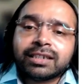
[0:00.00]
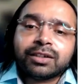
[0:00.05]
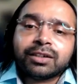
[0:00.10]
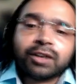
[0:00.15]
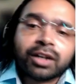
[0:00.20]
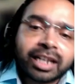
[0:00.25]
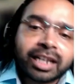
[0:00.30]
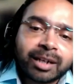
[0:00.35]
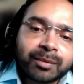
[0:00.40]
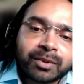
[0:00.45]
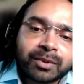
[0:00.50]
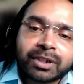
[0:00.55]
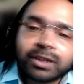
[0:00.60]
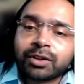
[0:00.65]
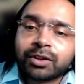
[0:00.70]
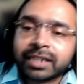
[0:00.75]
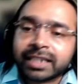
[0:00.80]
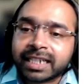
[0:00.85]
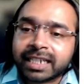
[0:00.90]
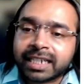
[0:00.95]
not happened,
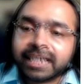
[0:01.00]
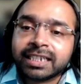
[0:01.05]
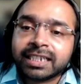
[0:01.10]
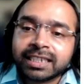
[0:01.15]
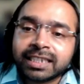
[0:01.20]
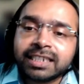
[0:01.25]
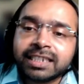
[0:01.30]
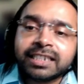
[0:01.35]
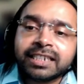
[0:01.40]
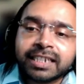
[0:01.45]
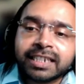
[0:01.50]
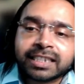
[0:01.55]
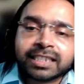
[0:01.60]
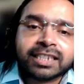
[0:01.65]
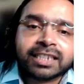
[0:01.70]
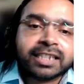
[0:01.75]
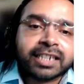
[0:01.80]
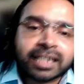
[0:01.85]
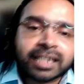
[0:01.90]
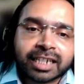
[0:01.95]
or it can easily detect
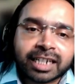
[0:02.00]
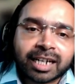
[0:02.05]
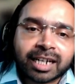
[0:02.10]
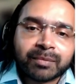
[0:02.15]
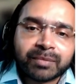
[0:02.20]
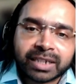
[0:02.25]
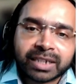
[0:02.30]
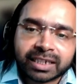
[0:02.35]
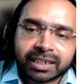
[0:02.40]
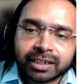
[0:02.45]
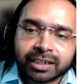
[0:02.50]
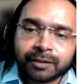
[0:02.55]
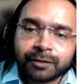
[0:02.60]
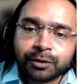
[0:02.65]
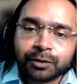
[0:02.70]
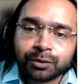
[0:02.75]
the data tampering if